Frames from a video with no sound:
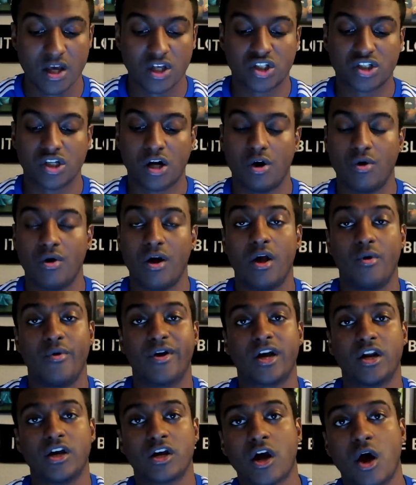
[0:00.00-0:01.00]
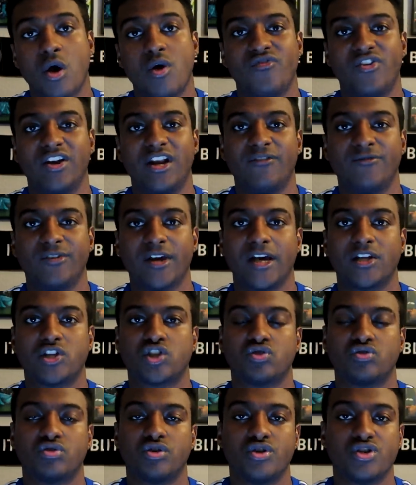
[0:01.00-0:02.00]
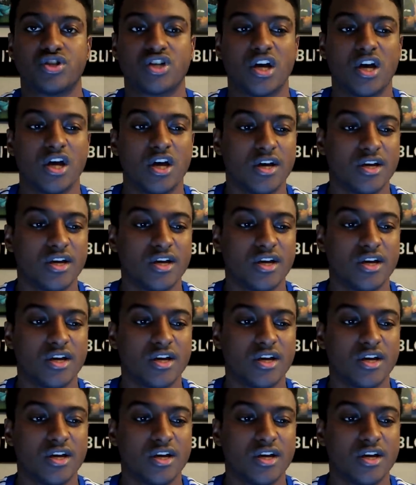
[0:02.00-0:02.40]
So we're going to go with Olivier Giroud.